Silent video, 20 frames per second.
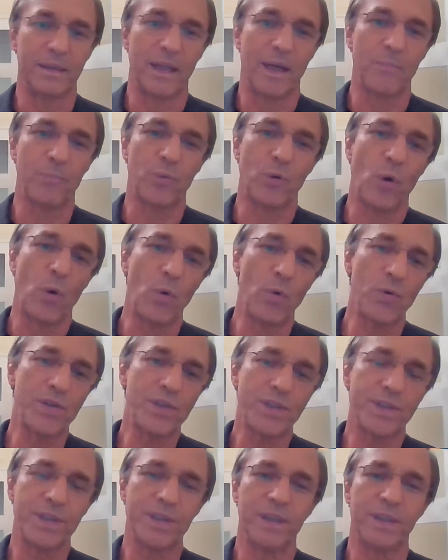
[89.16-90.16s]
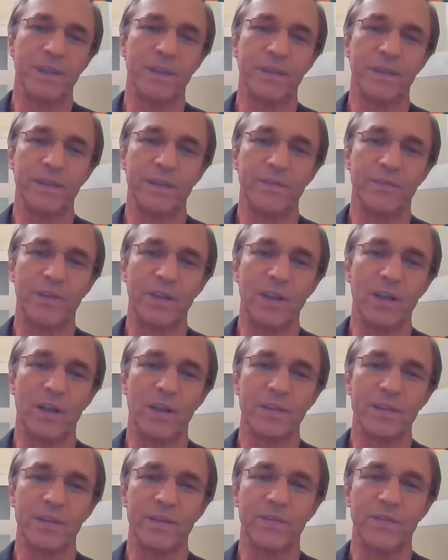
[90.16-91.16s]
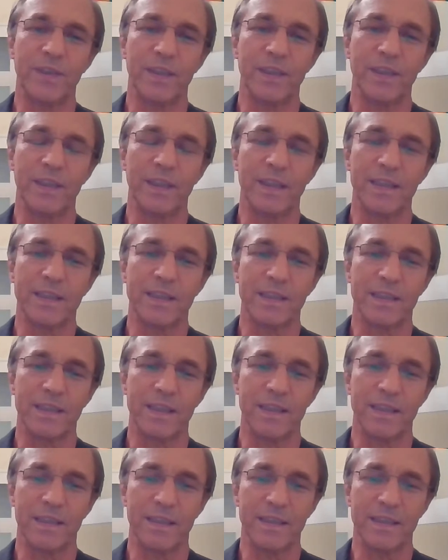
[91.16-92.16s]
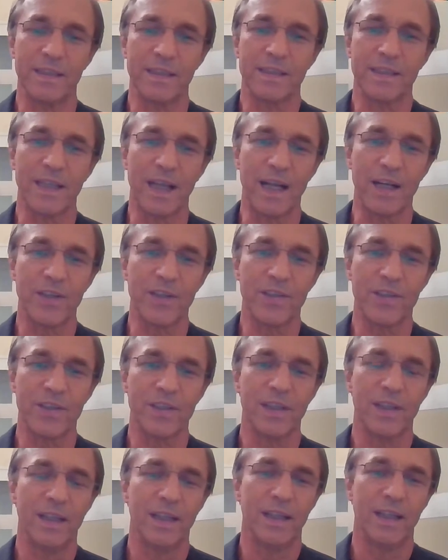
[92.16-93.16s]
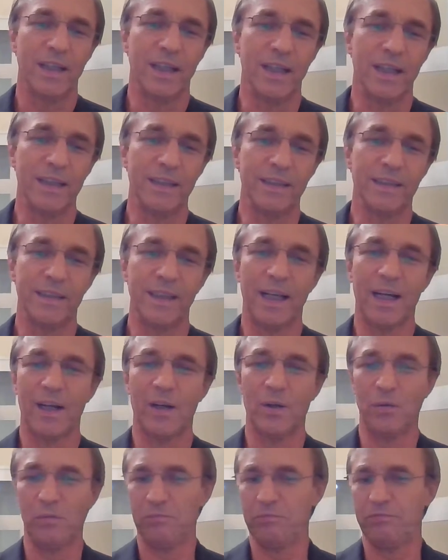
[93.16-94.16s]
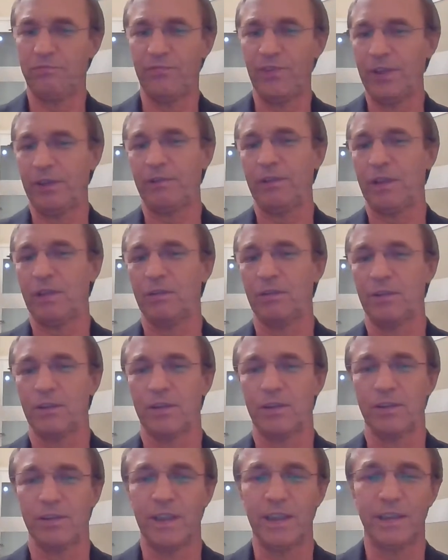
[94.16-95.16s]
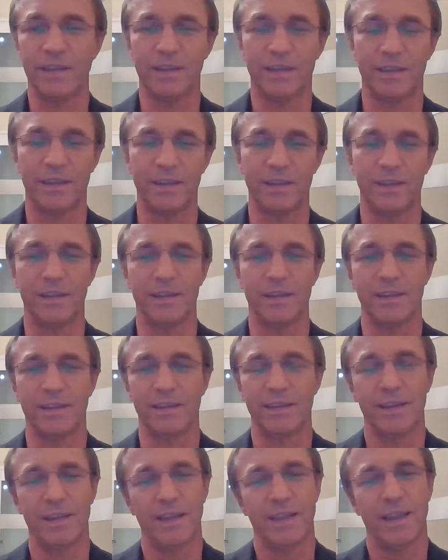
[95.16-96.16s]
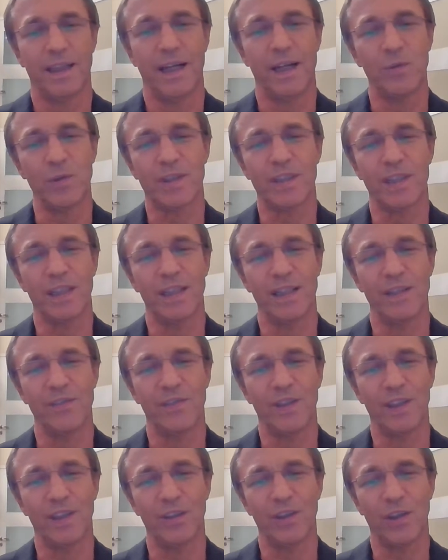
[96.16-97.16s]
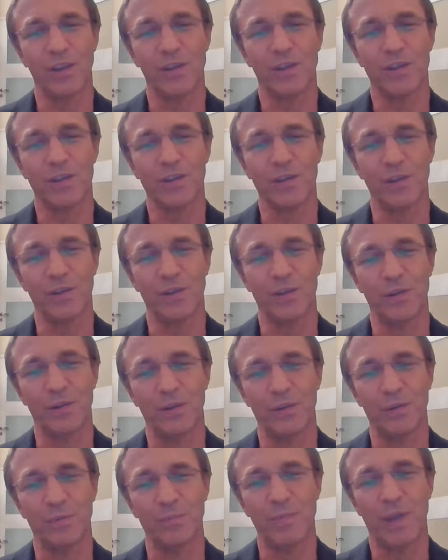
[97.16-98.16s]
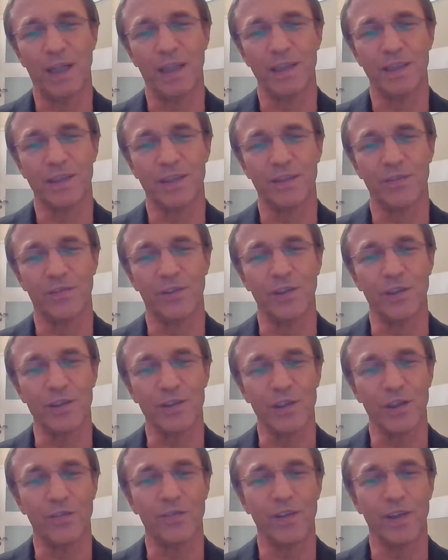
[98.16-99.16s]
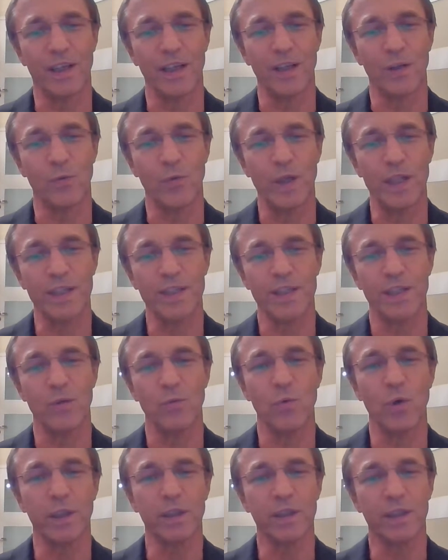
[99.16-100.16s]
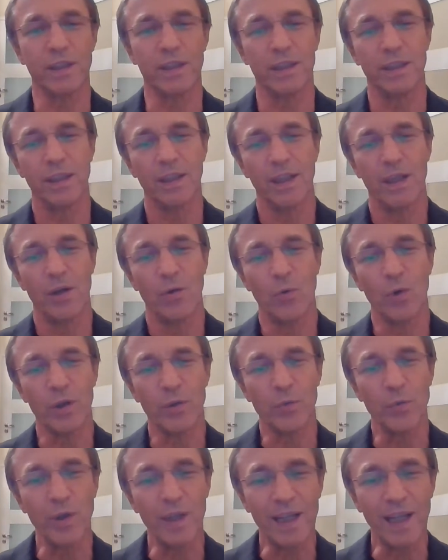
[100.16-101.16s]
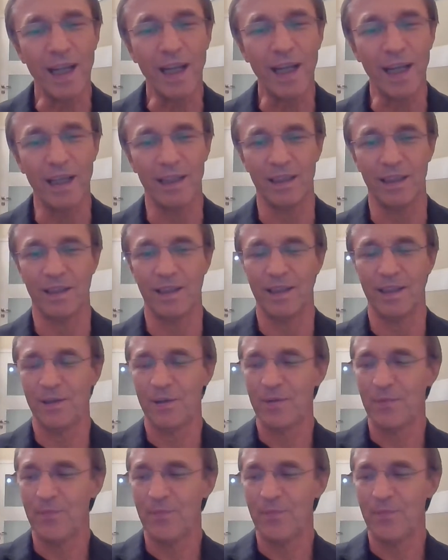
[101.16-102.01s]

approach philosophy as such, and now very concrete, I would say even not so much philosophical question, what we gain